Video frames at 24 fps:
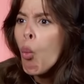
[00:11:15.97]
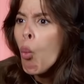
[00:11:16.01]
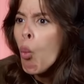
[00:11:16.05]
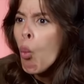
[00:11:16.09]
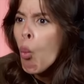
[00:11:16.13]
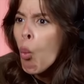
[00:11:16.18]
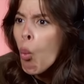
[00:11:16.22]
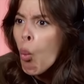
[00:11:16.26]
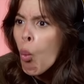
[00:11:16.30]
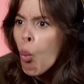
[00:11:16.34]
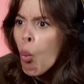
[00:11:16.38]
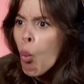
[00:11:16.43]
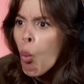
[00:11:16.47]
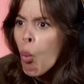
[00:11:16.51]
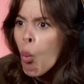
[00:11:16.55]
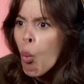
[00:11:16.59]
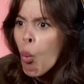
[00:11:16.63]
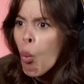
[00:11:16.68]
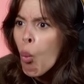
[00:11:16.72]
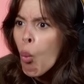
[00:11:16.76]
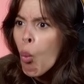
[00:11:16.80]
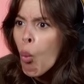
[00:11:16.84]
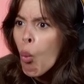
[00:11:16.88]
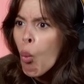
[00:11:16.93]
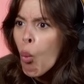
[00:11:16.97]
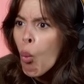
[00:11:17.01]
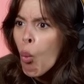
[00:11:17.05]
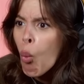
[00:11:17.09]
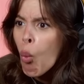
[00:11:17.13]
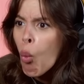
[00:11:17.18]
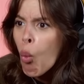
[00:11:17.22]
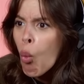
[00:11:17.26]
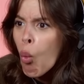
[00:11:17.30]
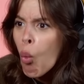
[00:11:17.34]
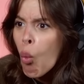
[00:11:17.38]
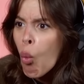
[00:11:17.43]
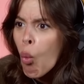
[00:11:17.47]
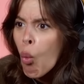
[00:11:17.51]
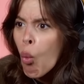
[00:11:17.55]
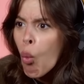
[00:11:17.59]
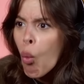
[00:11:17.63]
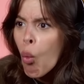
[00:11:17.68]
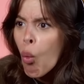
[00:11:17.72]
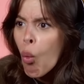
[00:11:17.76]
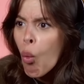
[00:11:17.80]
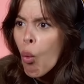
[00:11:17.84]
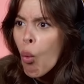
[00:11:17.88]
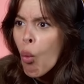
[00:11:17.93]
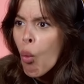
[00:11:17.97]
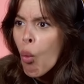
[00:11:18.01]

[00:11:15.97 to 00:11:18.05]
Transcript: No words are spoken by the person on screen.